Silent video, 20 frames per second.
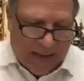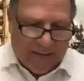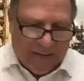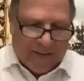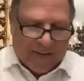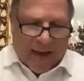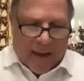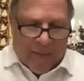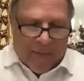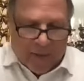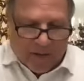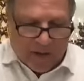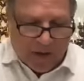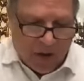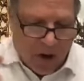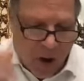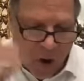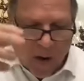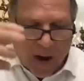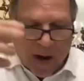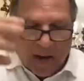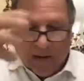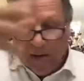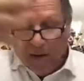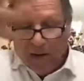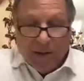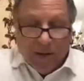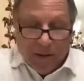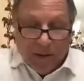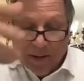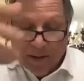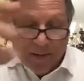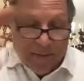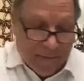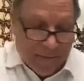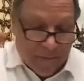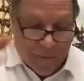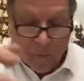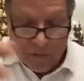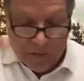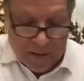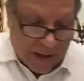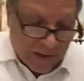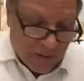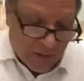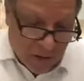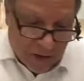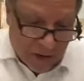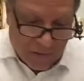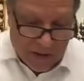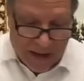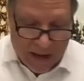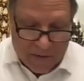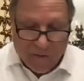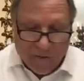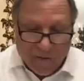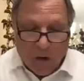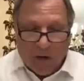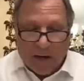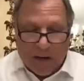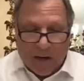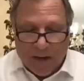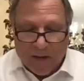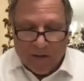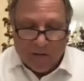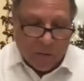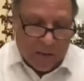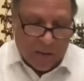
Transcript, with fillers: at the time that the koyin does whatever the avoda is,